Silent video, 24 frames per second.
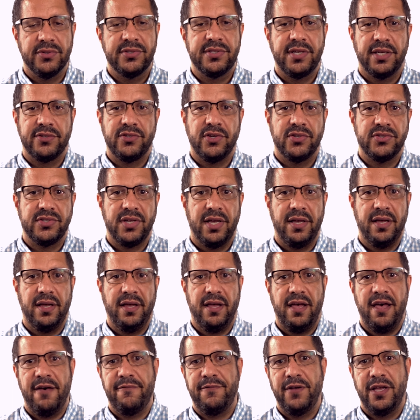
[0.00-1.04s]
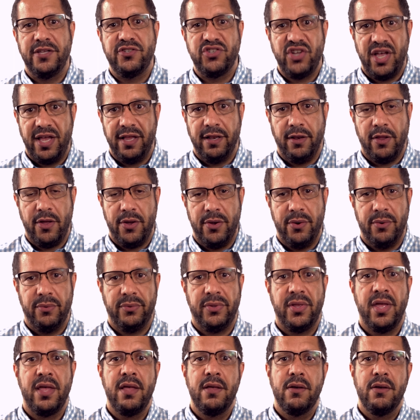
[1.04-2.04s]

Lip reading: such as a FHA loan,